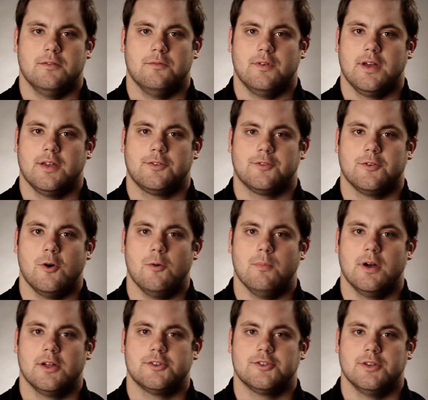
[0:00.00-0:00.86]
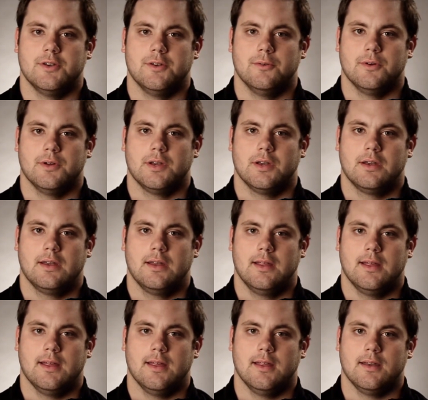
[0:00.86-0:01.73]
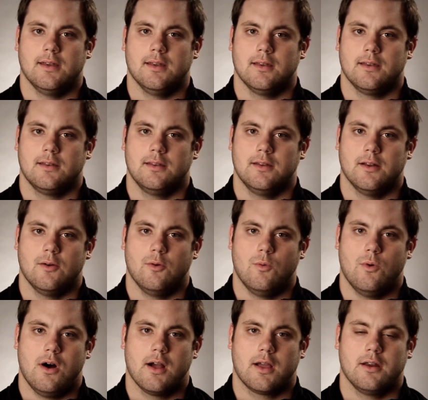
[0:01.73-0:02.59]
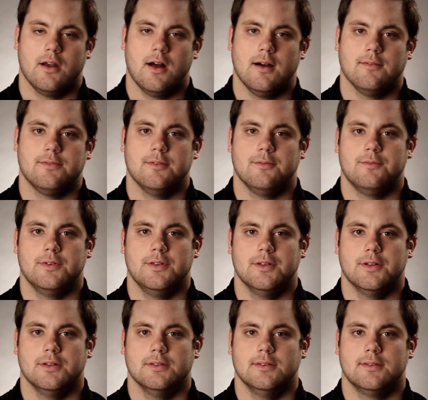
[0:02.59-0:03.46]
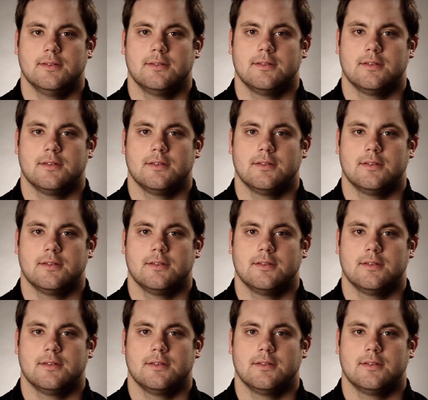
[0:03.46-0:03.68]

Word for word: invest so much into it, and you know, walking off the field